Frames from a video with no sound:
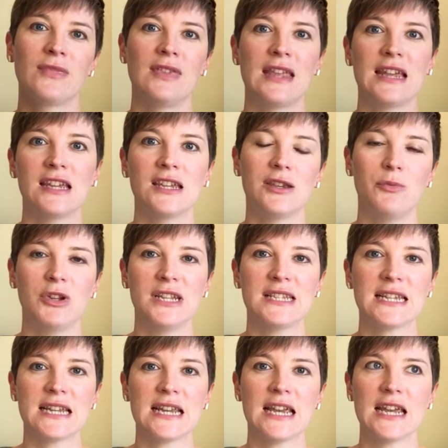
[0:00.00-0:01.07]
knitting
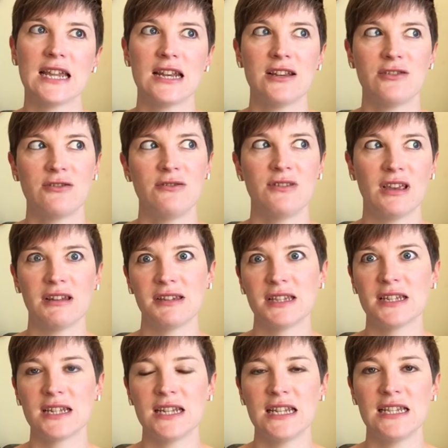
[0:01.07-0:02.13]
community in
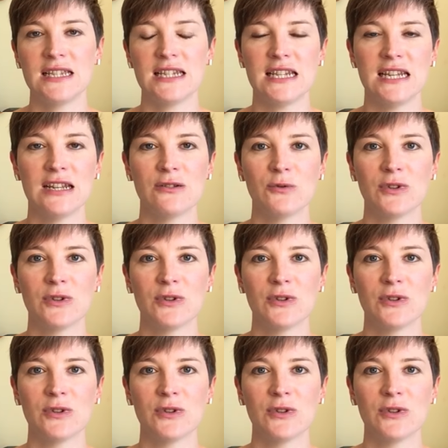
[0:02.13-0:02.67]
2018